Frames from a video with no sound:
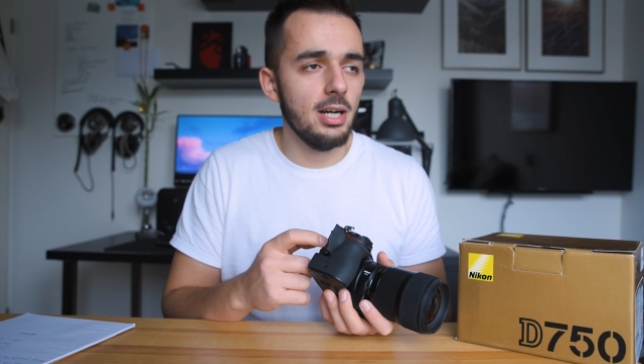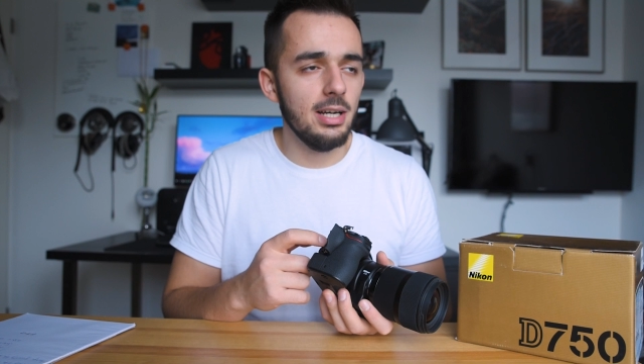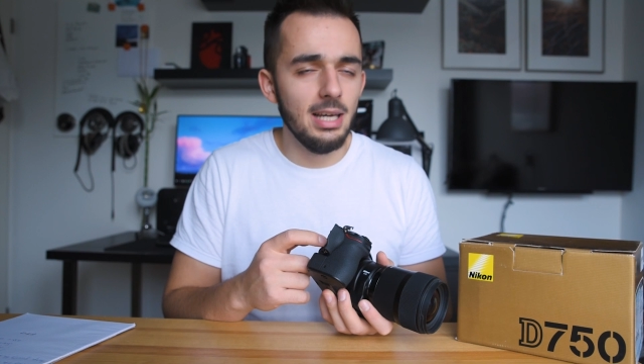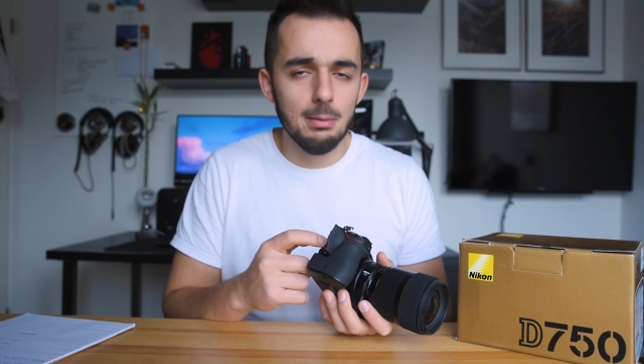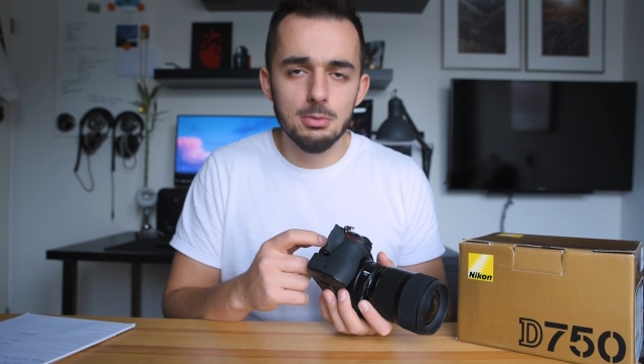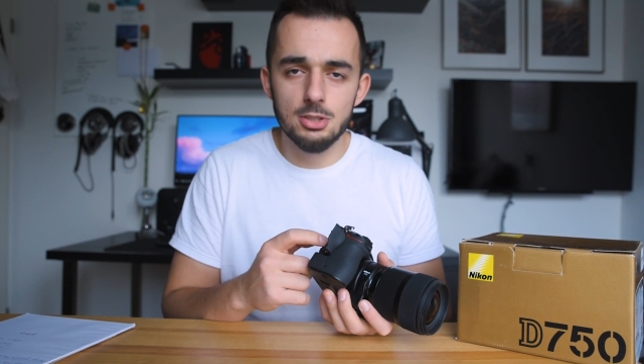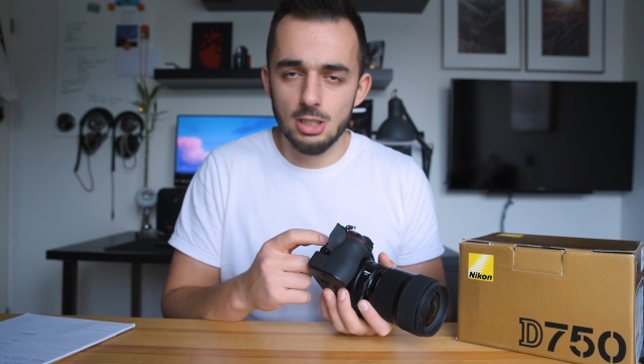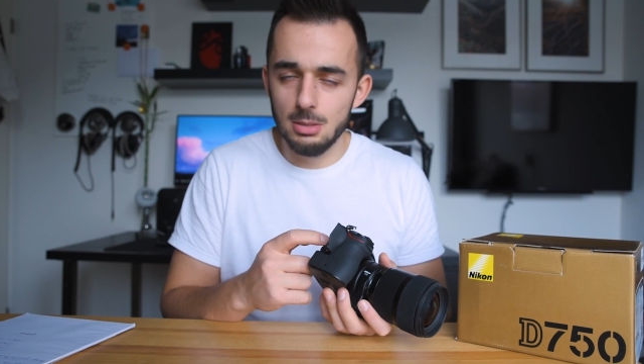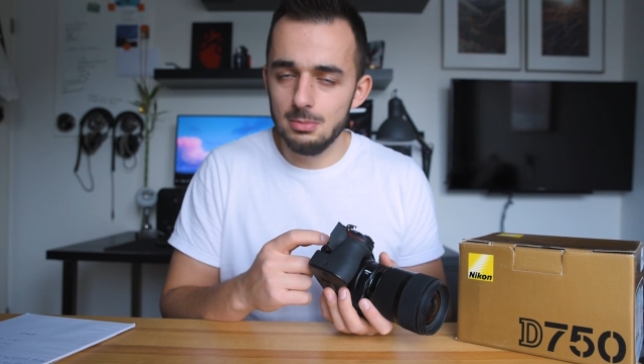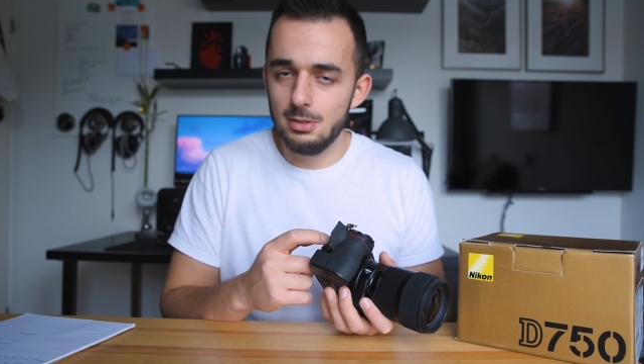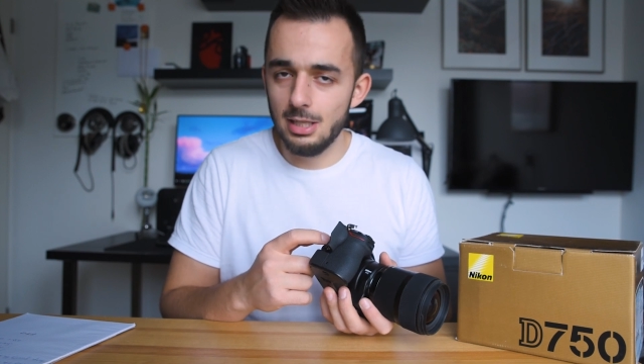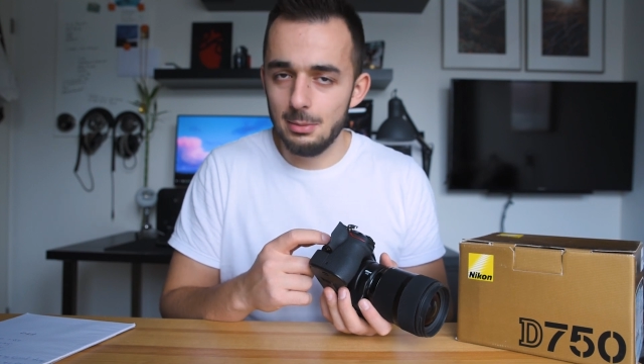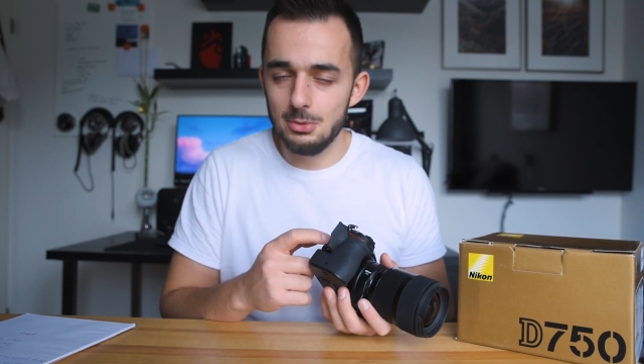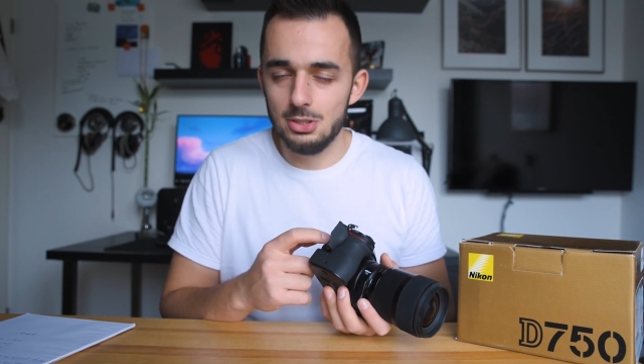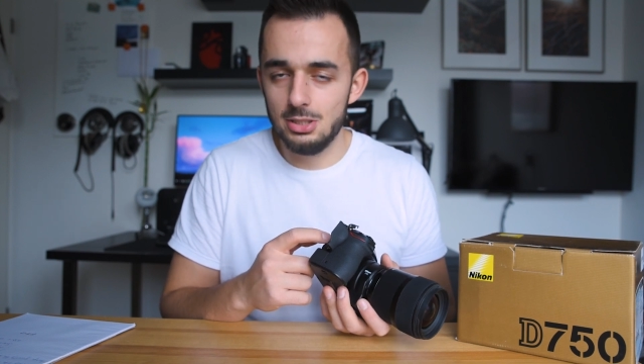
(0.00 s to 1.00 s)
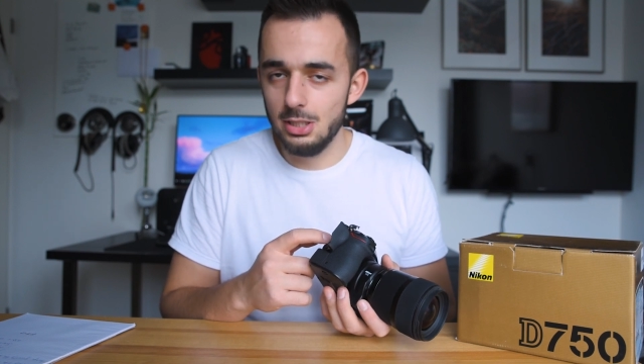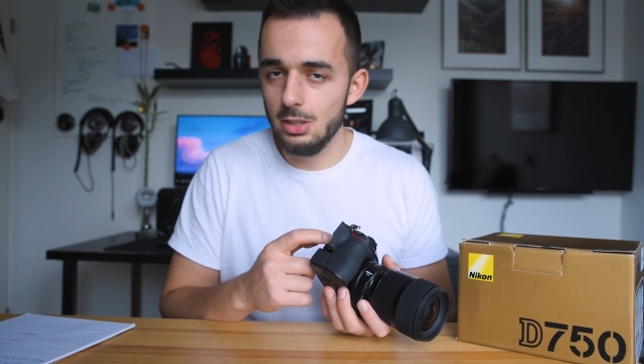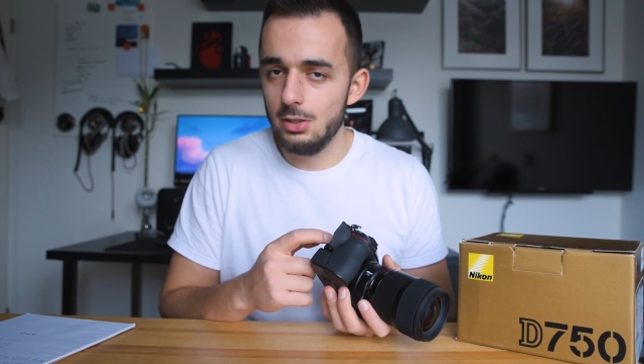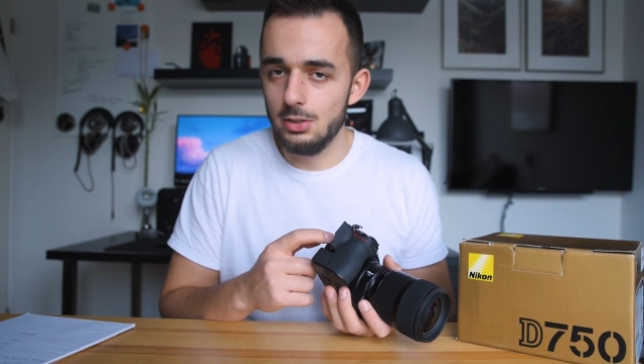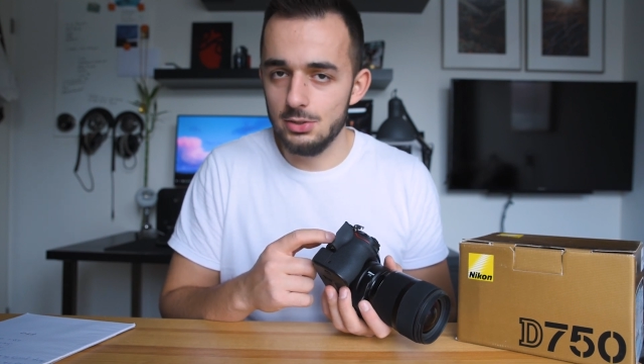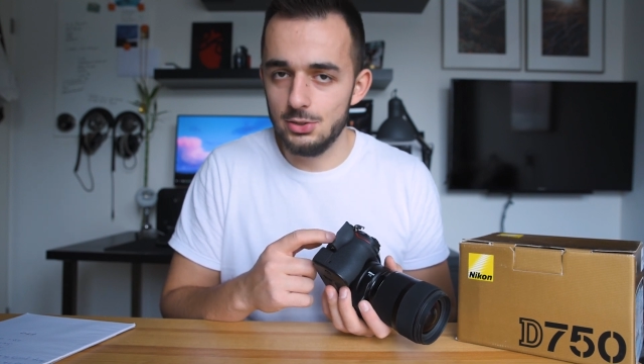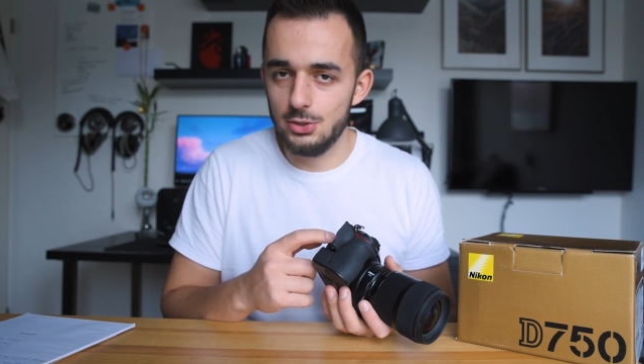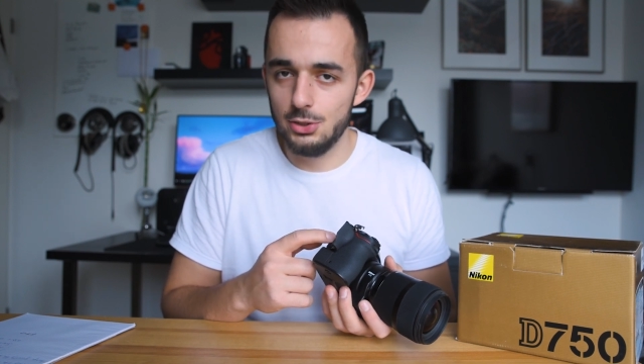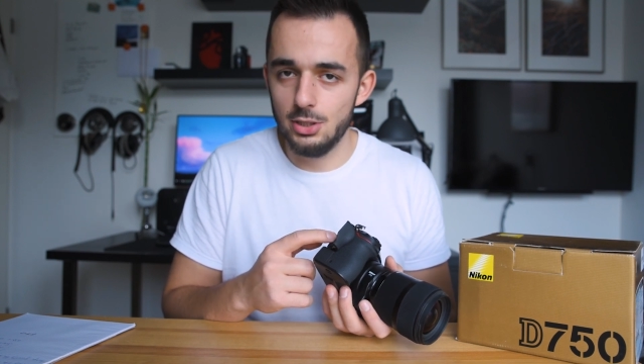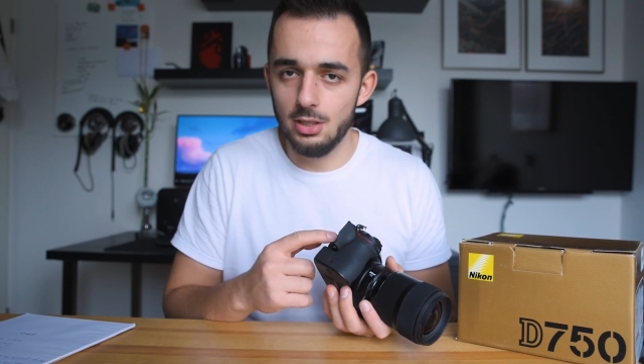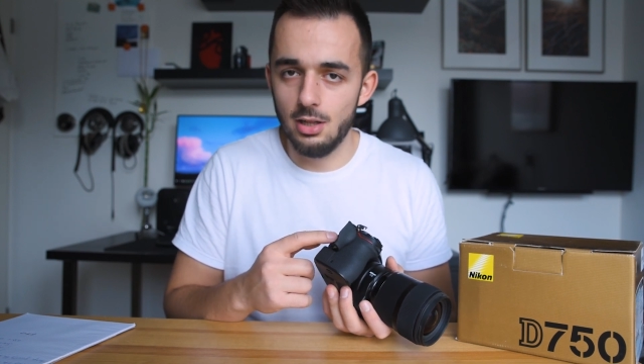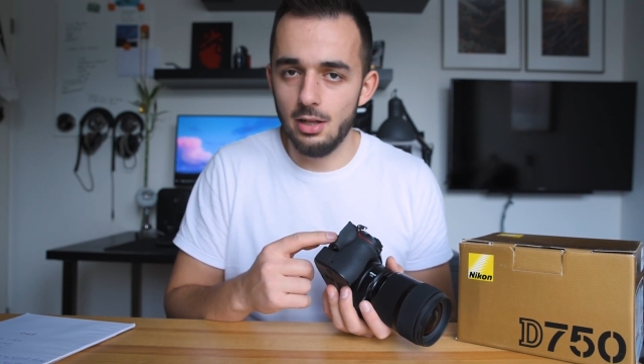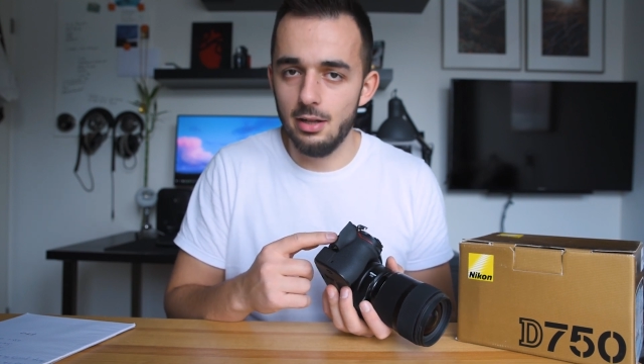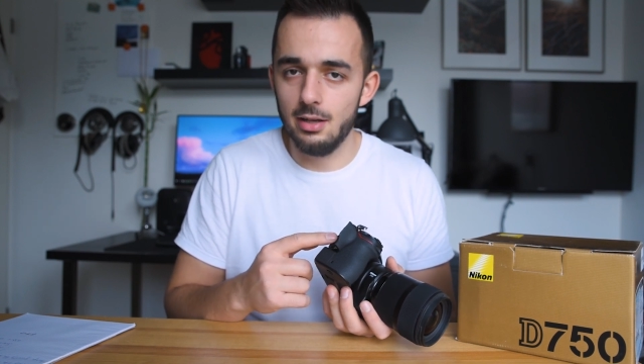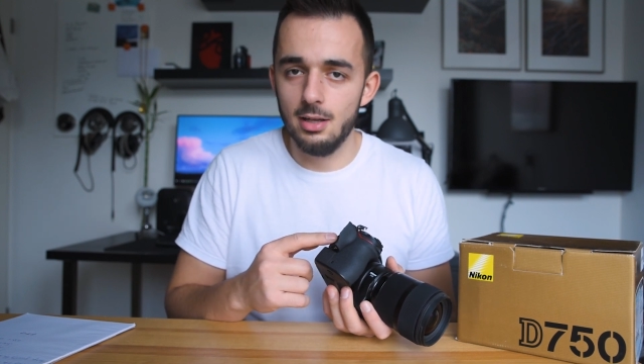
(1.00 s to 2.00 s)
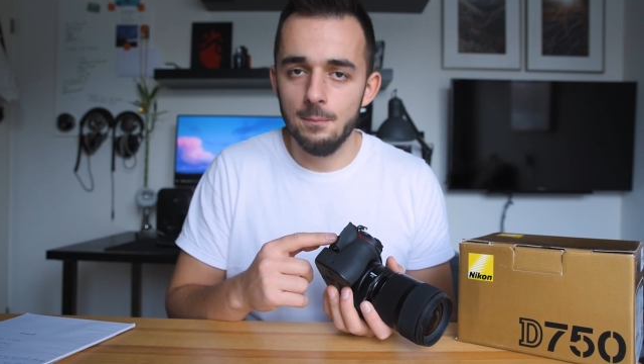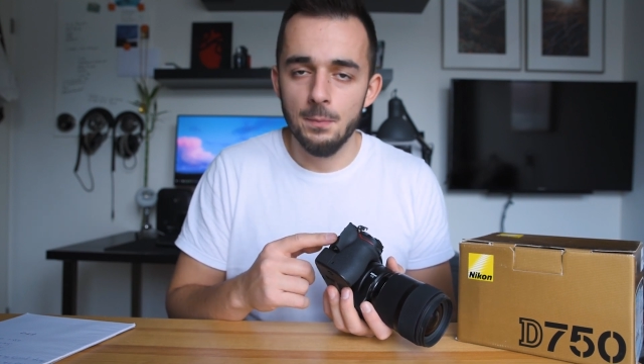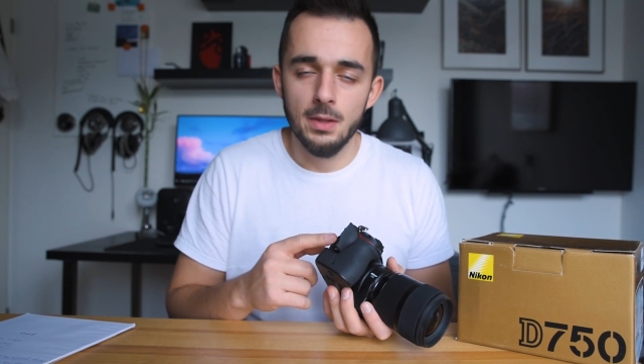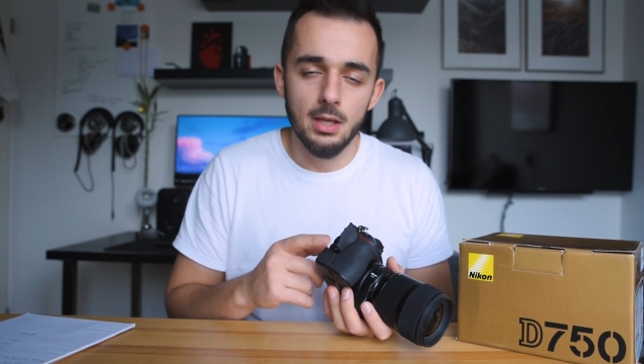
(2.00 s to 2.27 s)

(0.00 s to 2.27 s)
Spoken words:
I am sometimes still concerned, like